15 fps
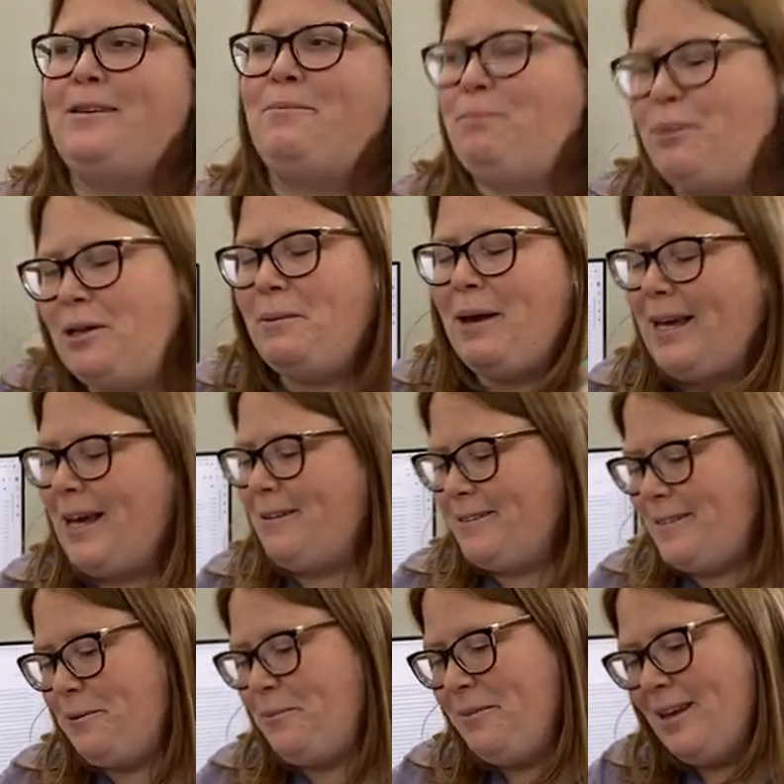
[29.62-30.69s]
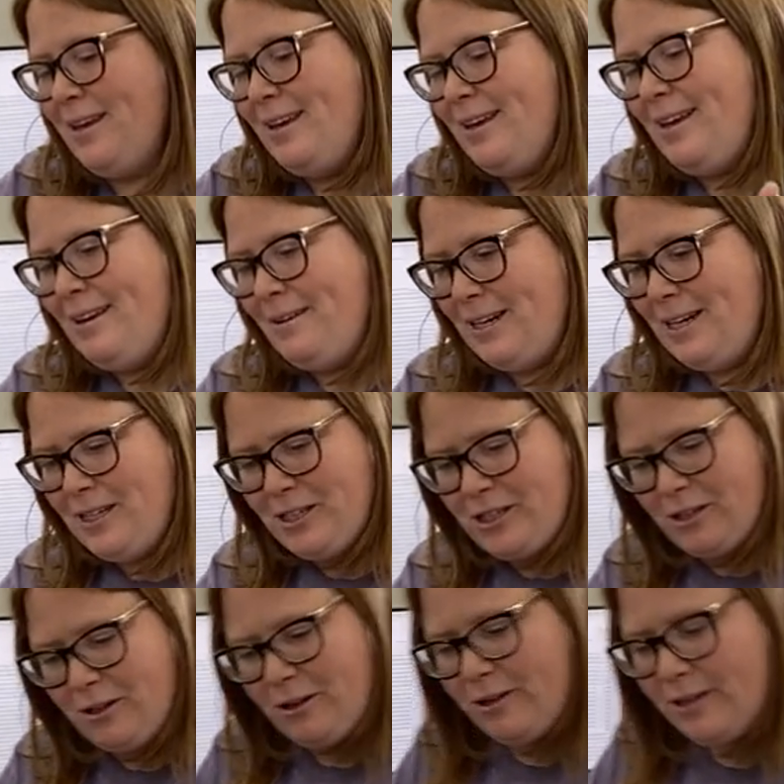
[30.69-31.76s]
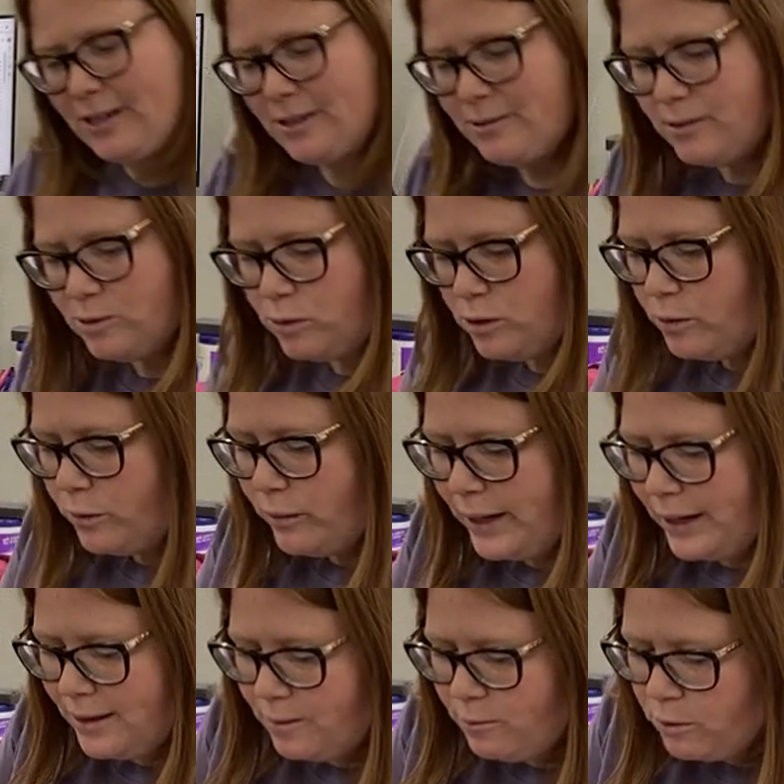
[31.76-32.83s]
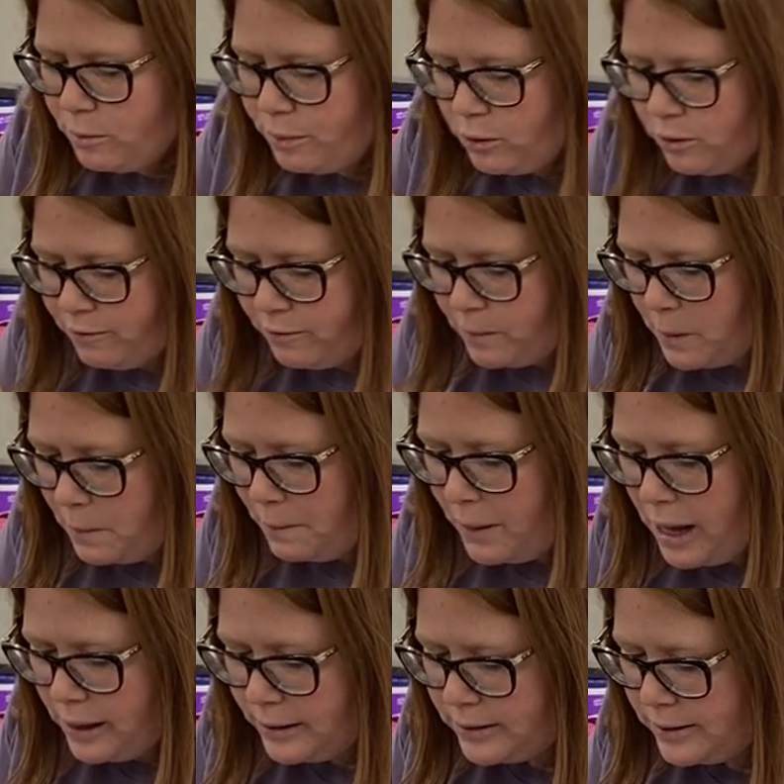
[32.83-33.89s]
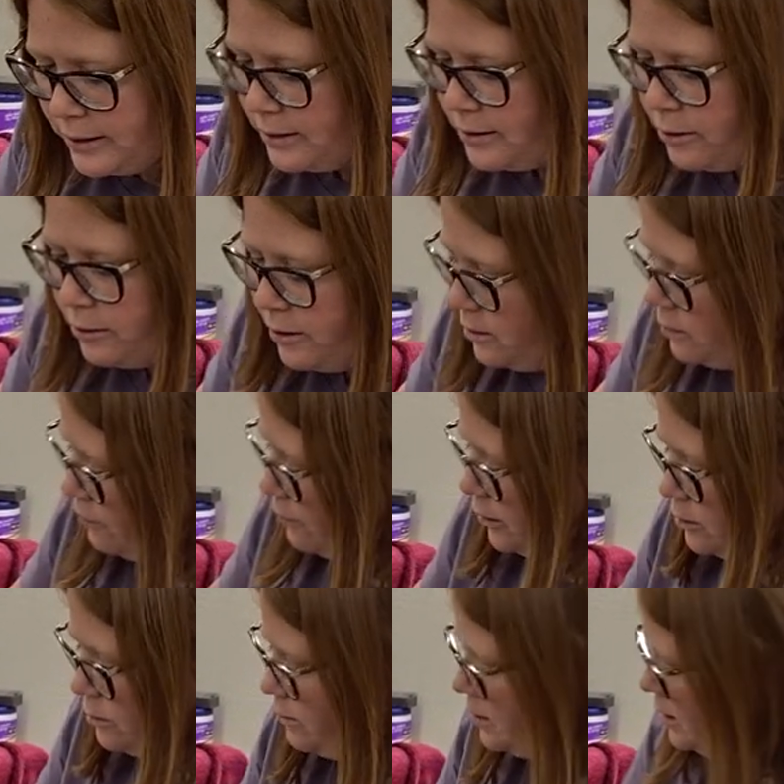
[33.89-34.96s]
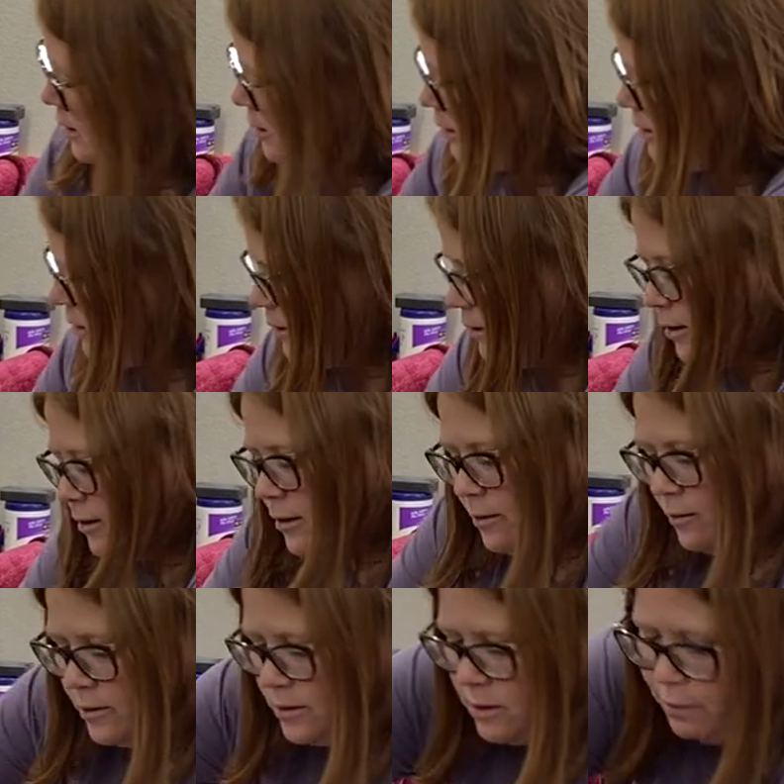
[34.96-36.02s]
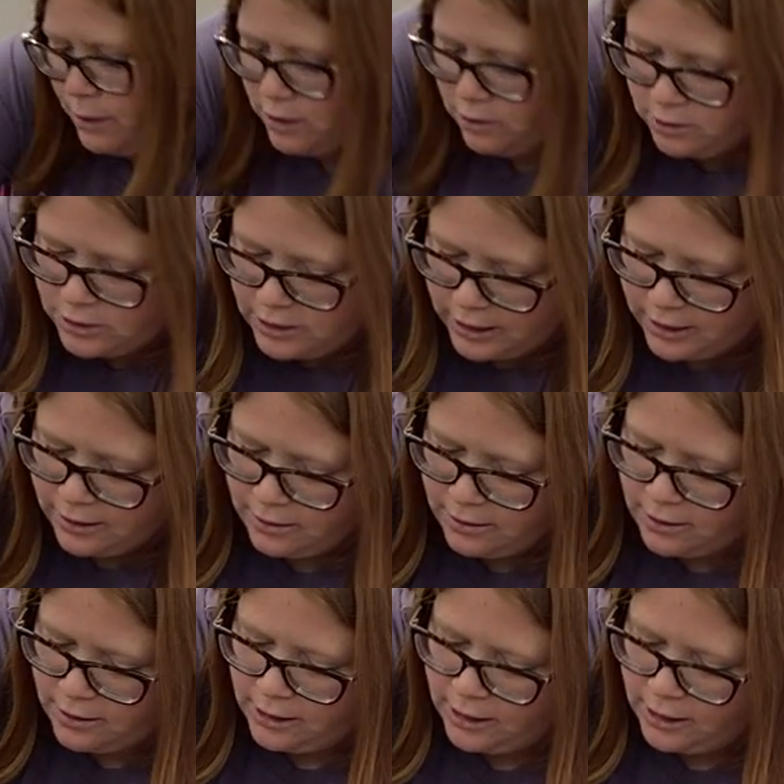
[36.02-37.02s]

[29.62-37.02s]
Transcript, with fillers: to pull it back out. So yeah. And I just show you these ones real quick, then we'll pull from the boxes. So this first one was a bundle sale on